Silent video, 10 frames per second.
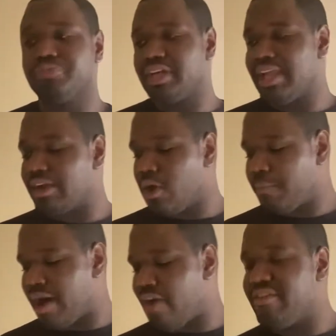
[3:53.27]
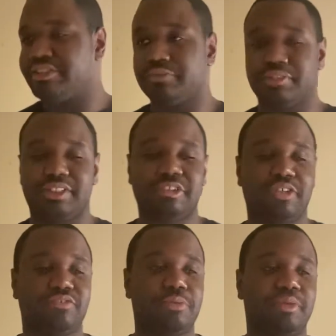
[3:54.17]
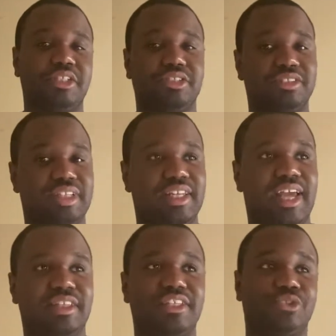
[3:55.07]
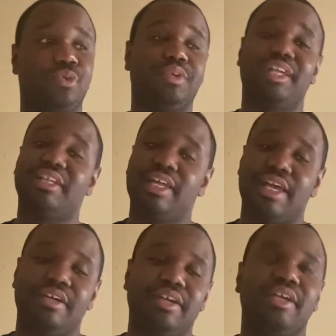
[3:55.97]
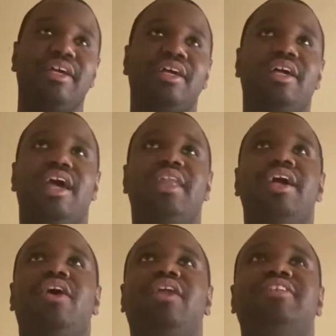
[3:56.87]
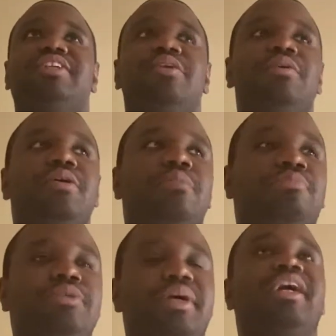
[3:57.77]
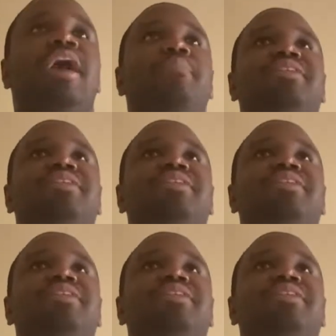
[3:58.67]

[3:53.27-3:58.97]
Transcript: Like all Power Rangers, we see transformations, and like this one, they did. And then all of a sudden, boom, here comes